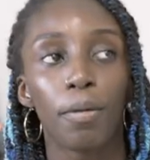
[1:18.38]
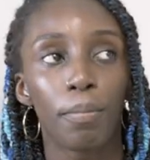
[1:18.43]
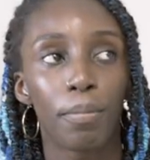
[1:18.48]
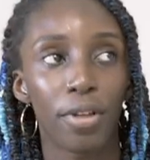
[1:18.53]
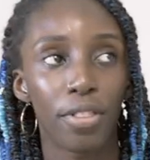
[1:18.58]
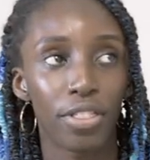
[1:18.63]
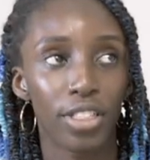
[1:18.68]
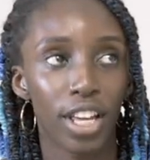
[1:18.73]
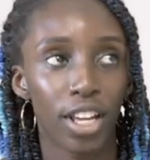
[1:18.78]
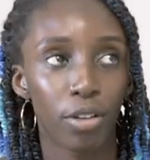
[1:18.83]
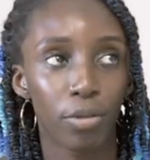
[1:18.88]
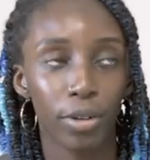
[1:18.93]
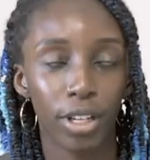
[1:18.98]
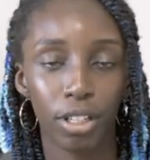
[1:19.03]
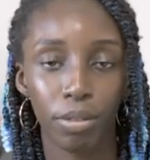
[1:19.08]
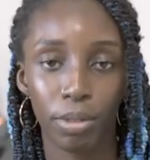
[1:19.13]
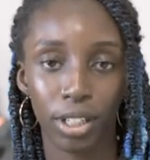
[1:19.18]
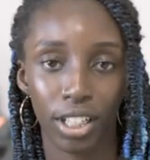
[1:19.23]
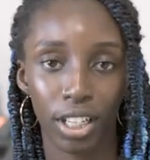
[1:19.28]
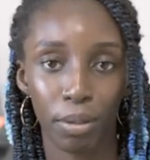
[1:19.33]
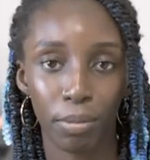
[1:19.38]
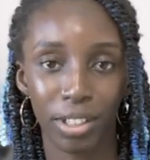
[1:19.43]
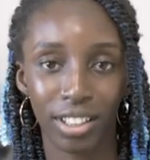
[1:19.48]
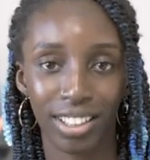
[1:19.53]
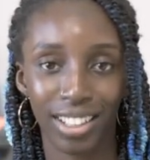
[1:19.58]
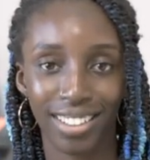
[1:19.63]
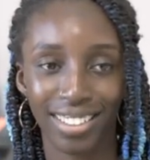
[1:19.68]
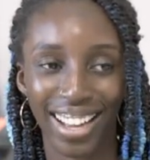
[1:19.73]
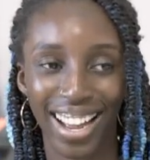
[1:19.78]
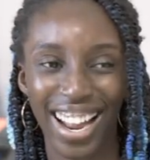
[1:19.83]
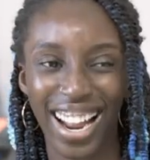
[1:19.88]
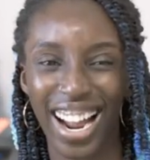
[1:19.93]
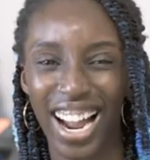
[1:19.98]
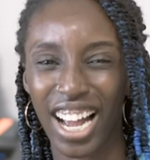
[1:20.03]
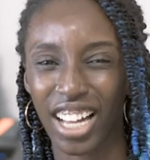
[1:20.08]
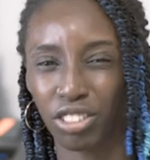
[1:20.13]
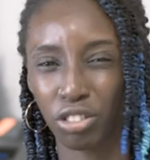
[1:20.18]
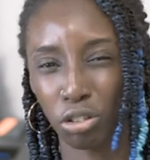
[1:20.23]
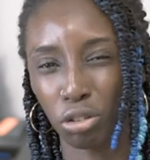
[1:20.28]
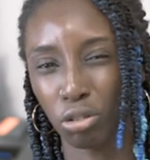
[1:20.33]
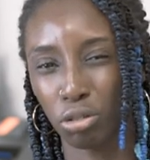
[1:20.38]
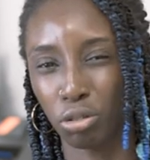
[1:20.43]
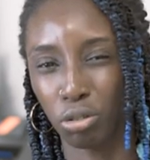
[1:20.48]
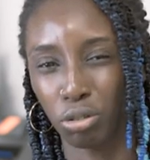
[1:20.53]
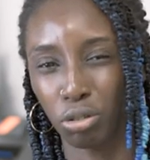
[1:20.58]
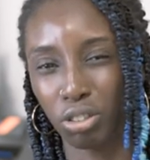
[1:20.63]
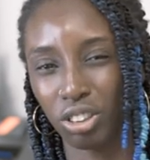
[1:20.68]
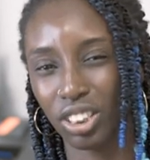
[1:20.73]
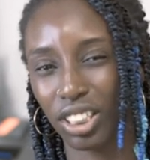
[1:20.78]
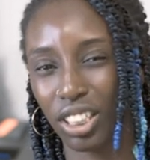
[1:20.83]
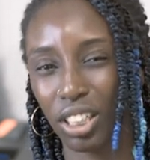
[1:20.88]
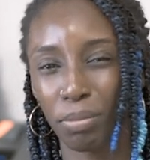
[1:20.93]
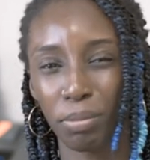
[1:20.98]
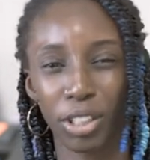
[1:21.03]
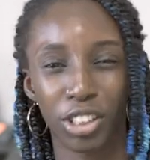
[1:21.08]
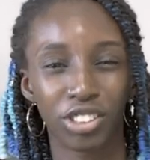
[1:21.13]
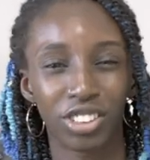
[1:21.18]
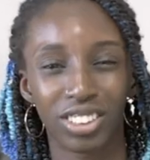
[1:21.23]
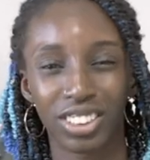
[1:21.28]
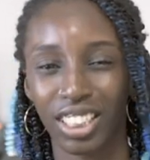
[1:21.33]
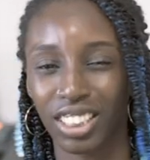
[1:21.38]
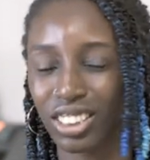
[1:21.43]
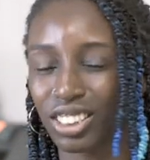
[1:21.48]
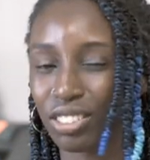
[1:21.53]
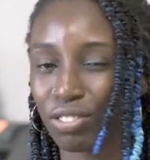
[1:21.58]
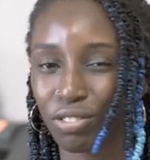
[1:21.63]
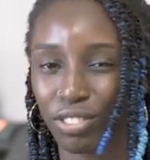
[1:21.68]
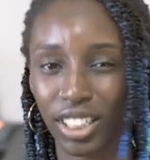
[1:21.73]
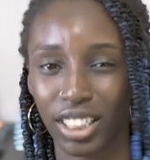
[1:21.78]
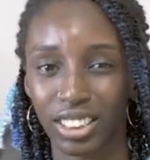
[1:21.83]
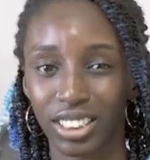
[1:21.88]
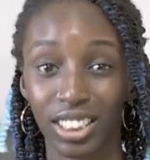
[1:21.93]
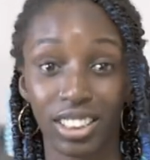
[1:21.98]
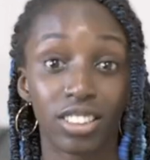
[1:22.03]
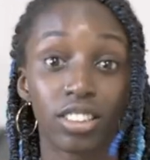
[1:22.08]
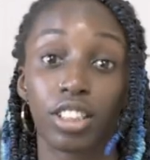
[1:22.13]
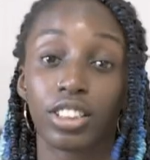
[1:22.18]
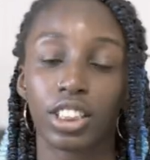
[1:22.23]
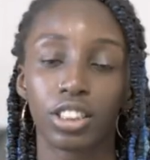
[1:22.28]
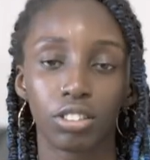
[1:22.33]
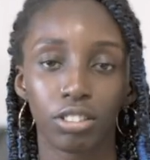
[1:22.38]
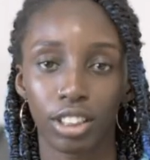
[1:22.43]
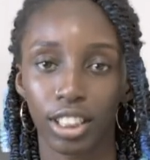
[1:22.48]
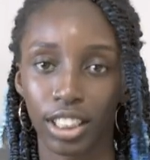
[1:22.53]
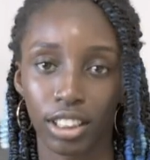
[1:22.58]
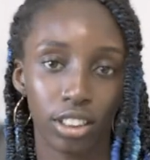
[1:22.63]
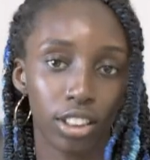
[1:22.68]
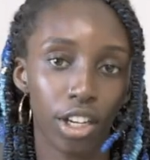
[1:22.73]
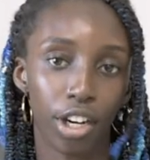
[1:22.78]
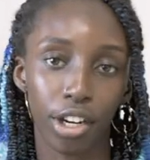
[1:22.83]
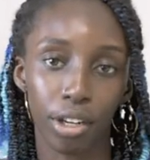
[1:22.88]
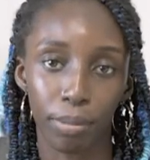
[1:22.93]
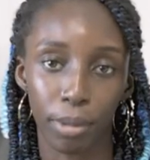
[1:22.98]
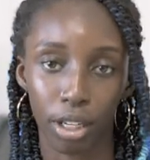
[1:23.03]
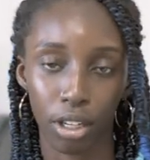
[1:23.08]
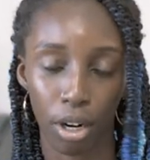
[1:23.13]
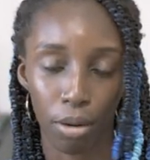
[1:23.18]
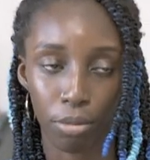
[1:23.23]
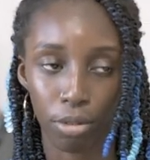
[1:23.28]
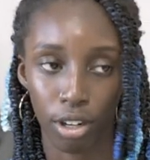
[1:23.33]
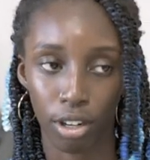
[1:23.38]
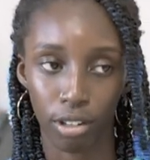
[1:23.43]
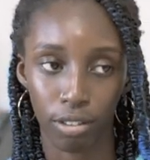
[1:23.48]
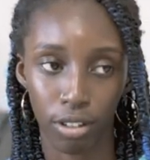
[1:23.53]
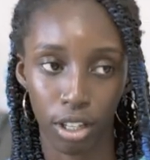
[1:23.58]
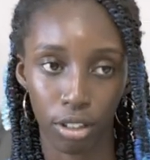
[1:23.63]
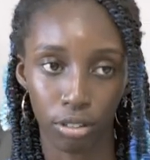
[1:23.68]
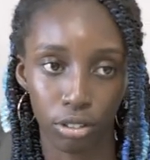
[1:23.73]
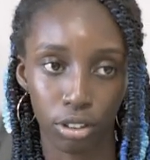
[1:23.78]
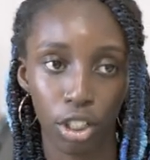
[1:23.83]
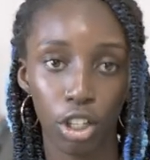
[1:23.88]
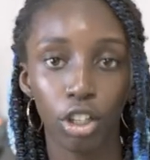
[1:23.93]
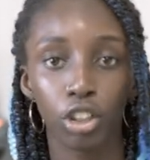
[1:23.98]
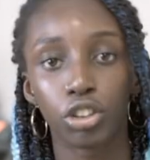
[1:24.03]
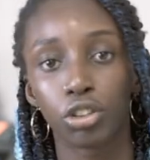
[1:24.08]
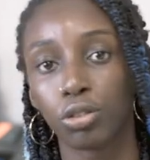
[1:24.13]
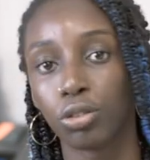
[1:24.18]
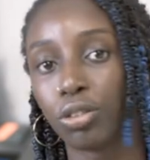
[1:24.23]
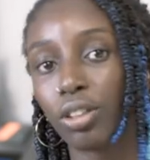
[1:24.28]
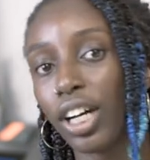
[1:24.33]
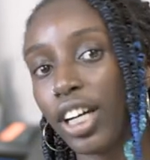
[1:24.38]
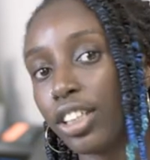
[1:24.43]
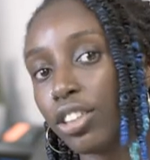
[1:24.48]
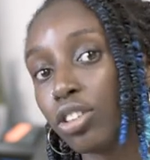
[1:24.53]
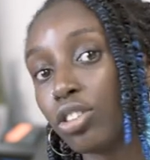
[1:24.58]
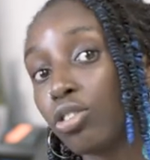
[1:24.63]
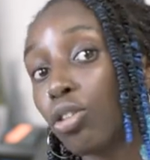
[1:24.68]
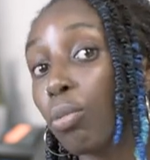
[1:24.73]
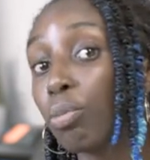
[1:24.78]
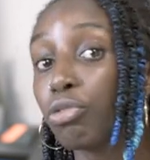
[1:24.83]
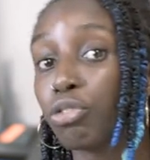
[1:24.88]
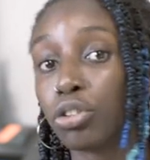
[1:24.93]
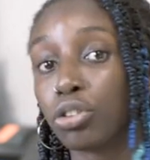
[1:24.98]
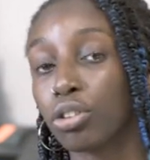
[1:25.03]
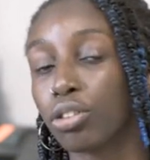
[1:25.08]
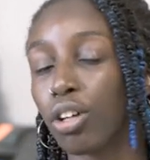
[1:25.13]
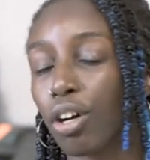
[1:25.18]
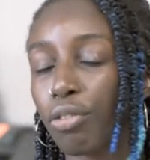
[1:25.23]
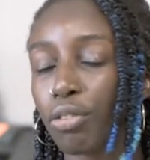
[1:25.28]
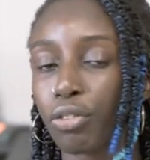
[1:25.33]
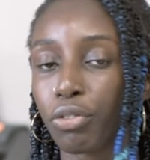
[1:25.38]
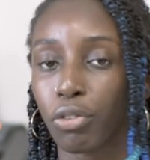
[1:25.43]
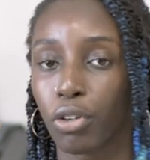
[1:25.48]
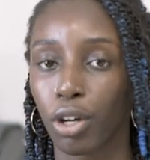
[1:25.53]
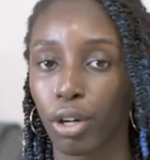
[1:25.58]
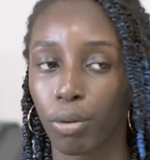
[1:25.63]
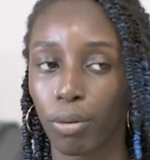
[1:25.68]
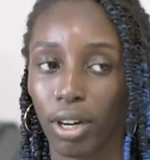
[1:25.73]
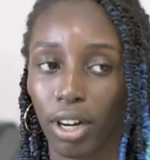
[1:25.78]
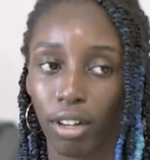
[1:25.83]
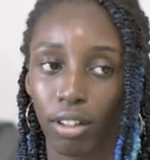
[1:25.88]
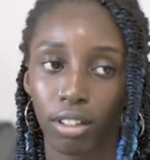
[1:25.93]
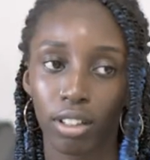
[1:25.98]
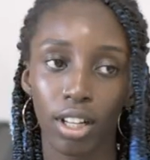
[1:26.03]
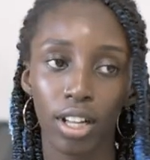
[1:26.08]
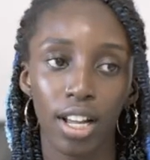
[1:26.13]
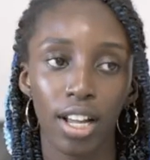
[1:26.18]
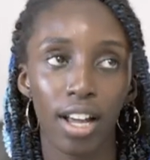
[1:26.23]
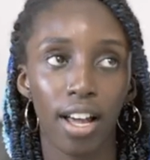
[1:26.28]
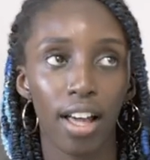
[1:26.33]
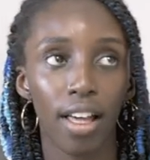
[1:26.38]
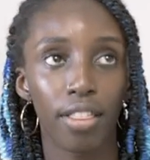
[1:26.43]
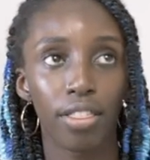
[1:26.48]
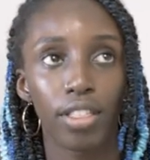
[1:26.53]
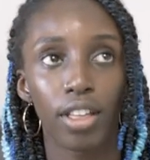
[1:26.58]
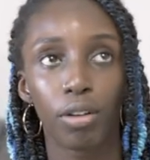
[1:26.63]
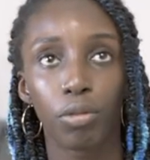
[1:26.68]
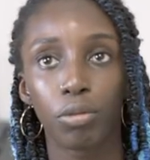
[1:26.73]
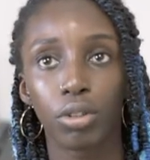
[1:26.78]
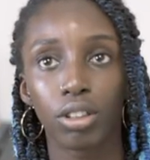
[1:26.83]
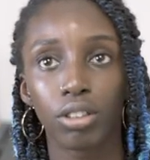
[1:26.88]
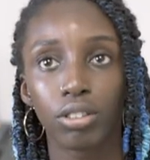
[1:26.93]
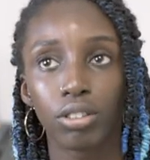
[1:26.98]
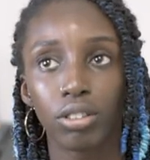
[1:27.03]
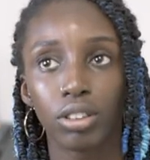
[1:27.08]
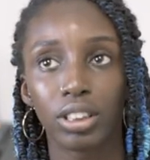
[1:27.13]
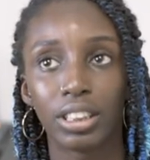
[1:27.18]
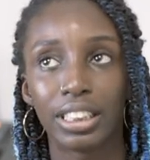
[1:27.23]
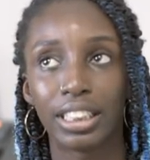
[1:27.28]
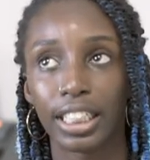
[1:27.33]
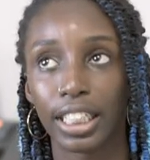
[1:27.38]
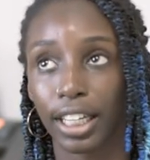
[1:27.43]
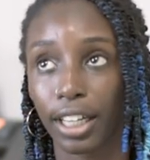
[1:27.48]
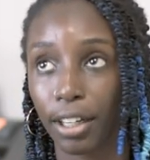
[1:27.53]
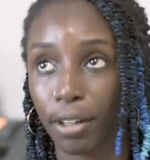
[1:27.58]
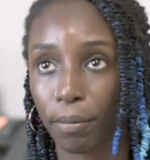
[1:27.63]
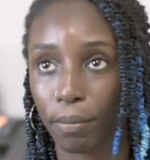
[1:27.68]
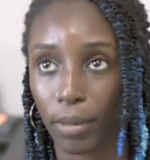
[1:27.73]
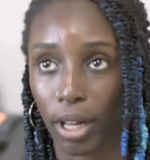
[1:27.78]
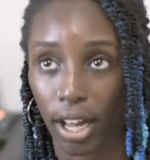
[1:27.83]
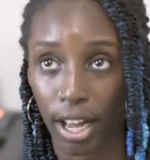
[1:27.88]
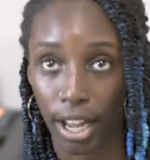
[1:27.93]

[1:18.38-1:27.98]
But then when it became a thing that I had to do, taking pictures at events, I started to hate carrying my camera around. So I stopped photography for a while. And then one day